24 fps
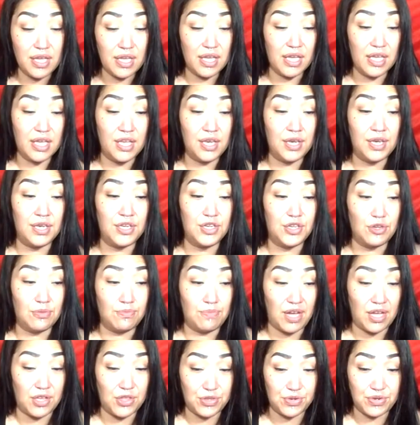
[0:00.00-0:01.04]
into
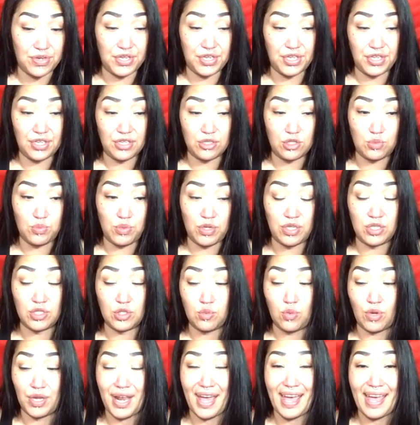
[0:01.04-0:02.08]
my 3D experience
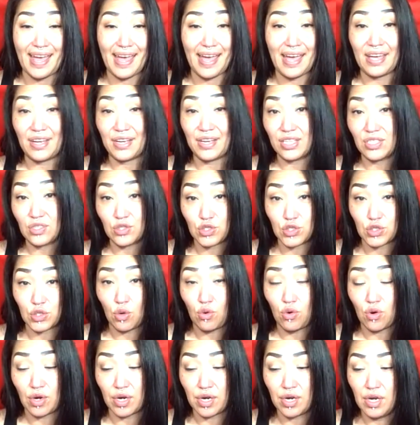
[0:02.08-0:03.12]
what I had in
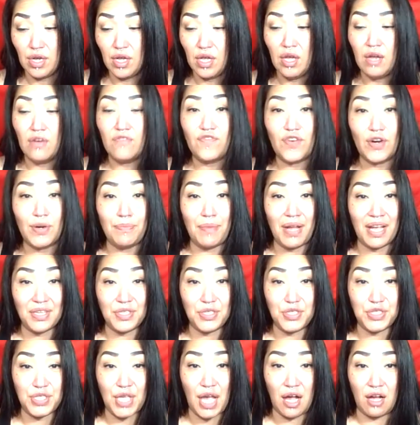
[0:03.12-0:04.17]
store for
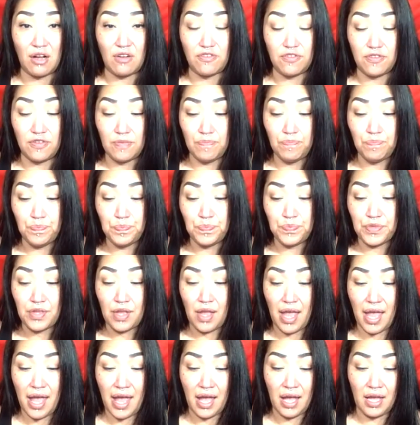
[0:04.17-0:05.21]
myself.
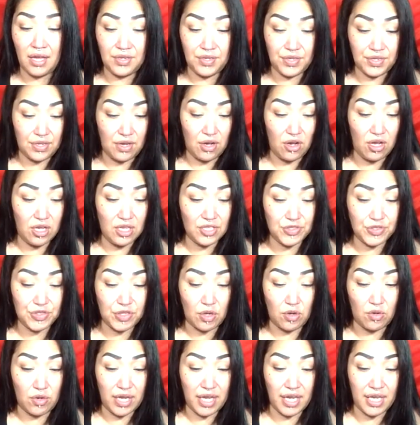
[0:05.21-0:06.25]
And
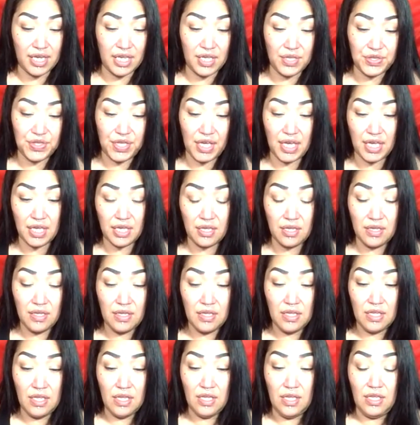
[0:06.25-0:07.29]
also anything
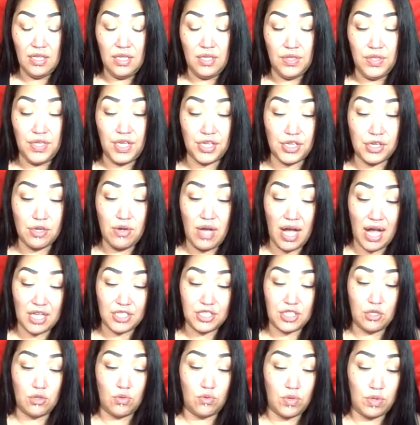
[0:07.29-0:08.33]
that you had
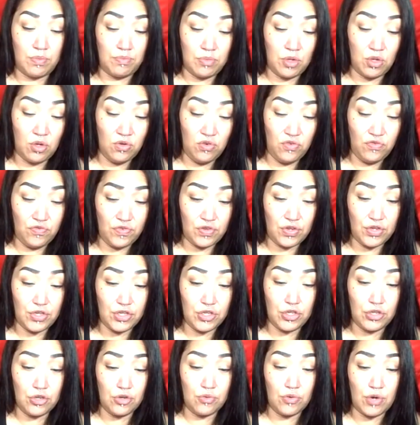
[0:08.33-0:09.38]
to remove,
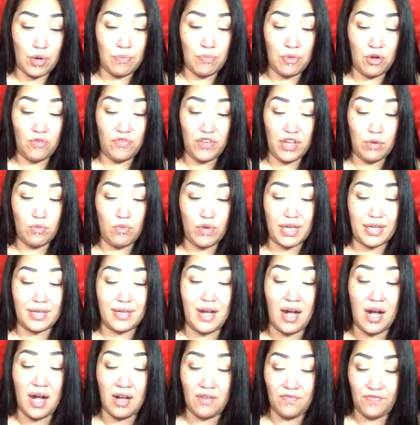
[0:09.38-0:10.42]
you remove it with
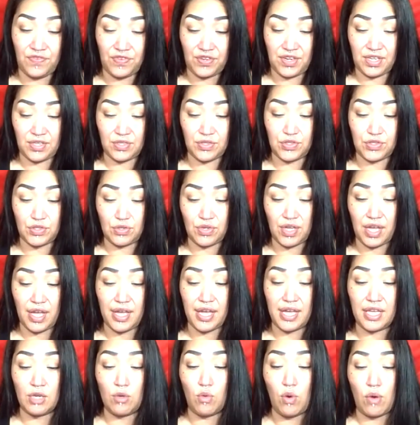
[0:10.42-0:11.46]
confidence, okay?
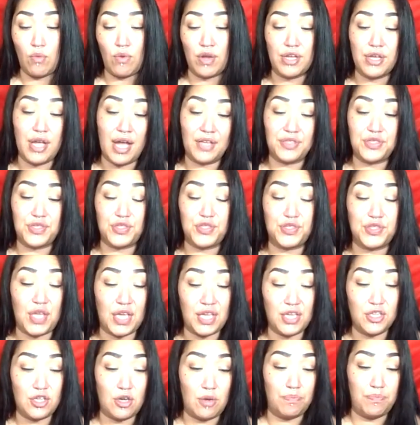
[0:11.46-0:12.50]
Anywhere where you have to
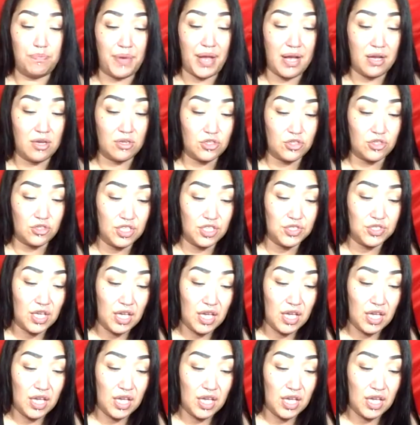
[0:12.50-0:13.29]
set your boundaries